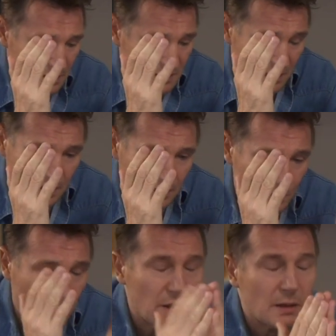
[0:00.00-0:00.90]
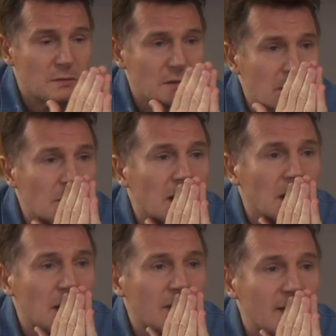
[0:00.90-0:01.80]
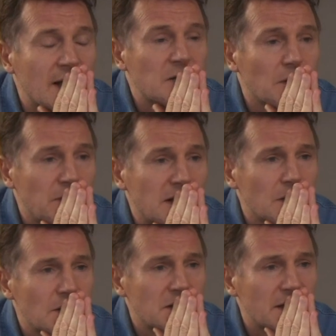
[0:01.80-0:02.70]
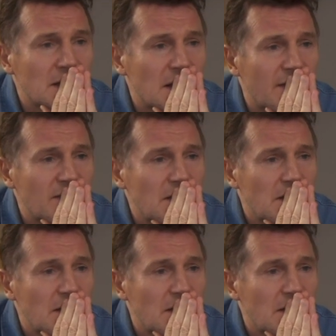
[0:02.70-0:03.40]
selling her body was the only financial recourse she had left.